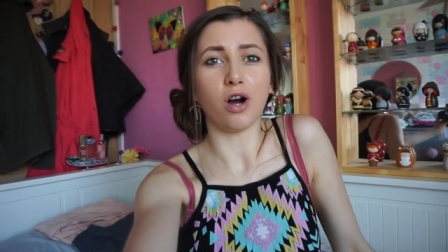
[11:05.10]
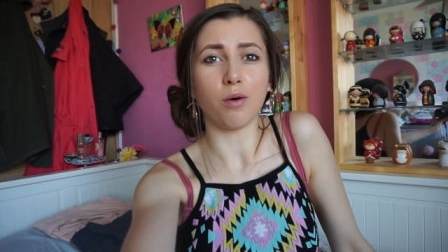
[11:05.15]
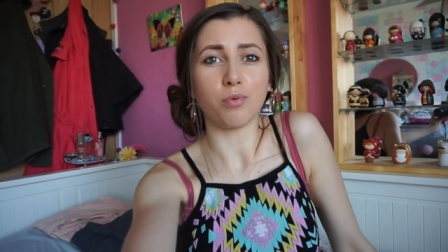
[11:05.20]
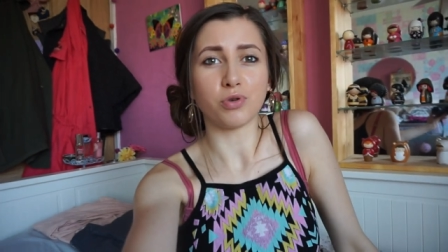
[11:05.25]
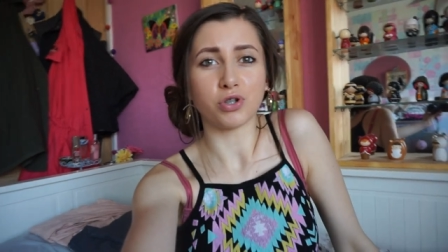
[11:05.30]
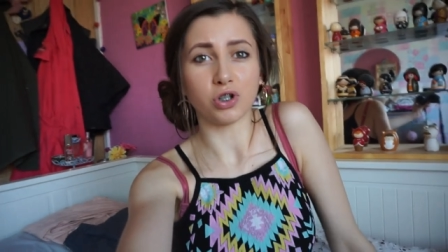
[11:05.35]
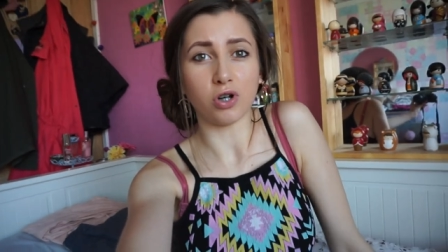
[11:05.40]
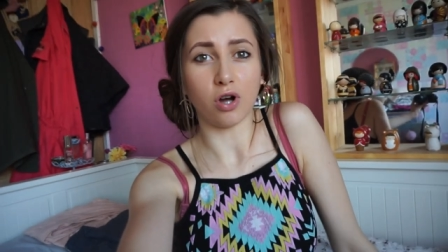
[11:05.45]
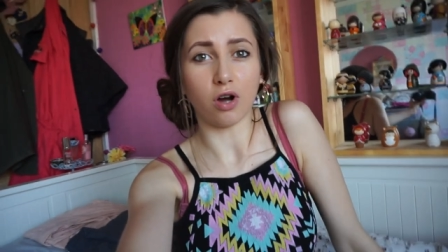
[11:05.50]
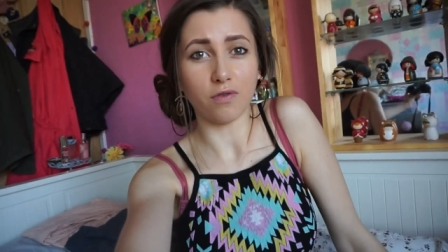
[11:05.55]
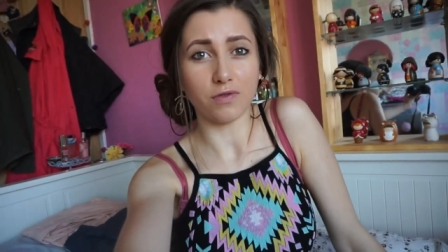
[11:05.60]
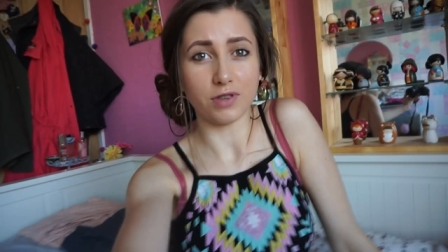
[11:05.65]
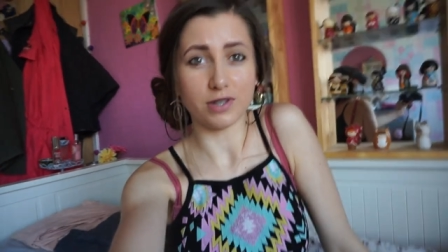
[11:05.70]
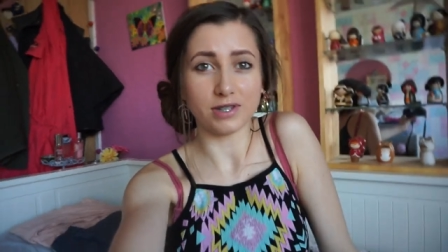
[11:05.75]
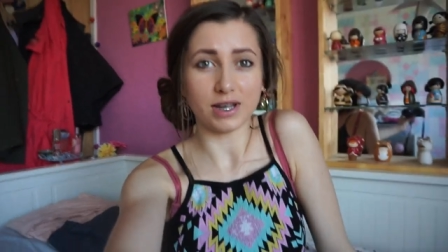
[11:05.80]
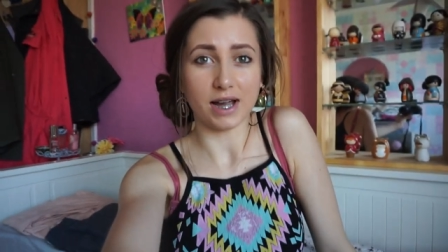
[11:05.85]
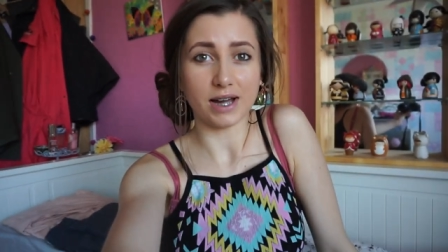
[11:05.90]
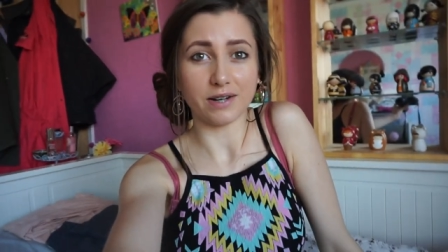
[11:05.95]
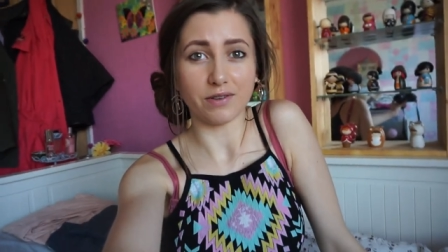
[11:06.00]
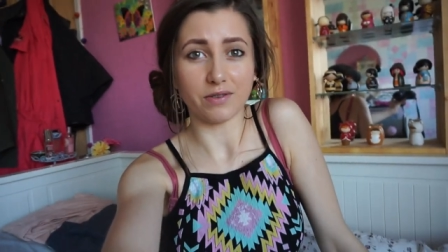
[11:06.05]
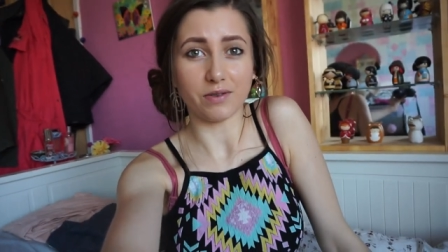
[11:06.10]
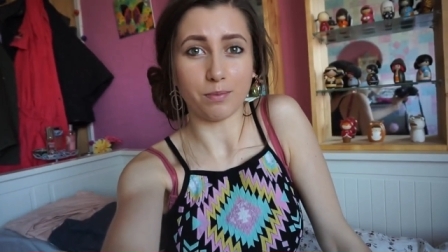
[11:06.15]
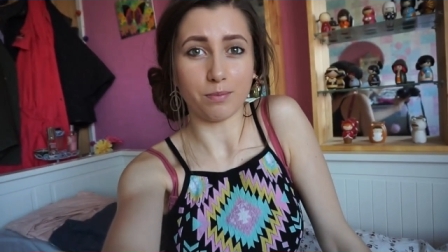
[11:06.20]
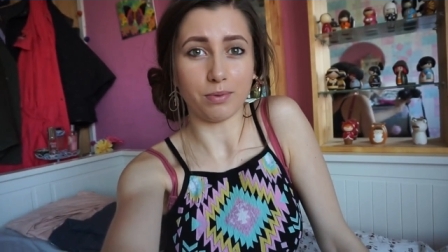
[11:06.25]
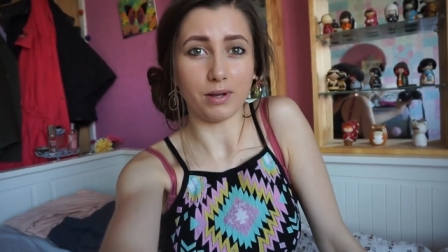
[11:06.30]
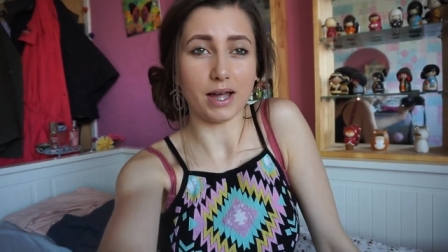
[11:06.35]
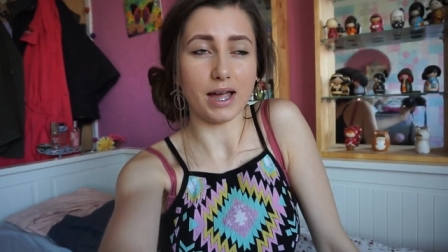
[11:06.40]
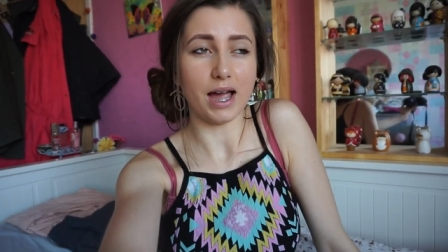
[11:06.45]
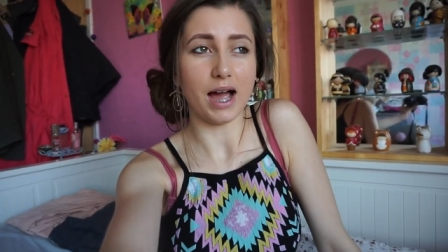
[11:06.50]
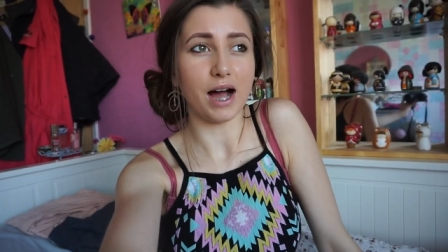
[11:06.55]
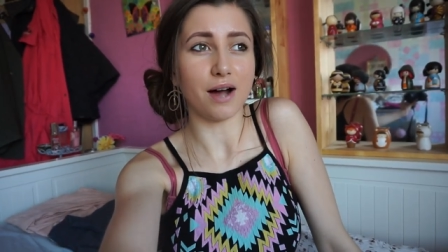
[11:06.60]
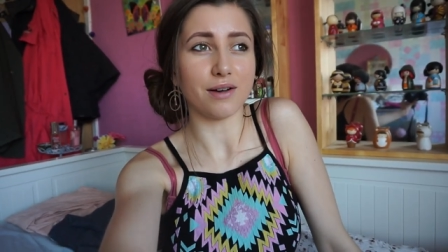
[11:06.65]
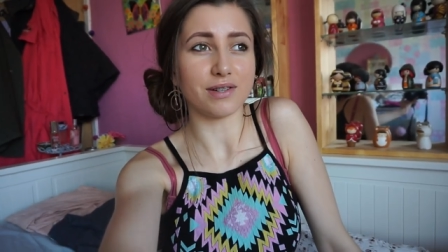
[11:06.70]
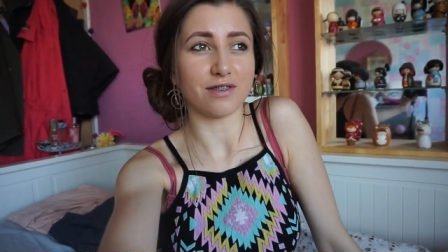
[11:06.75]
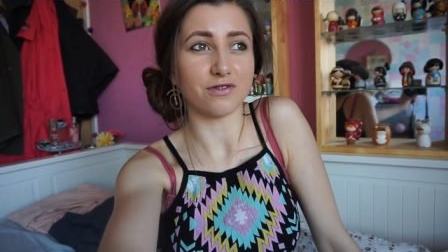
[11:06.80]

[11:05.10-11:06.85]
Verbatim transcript: option off the side of the playhouse.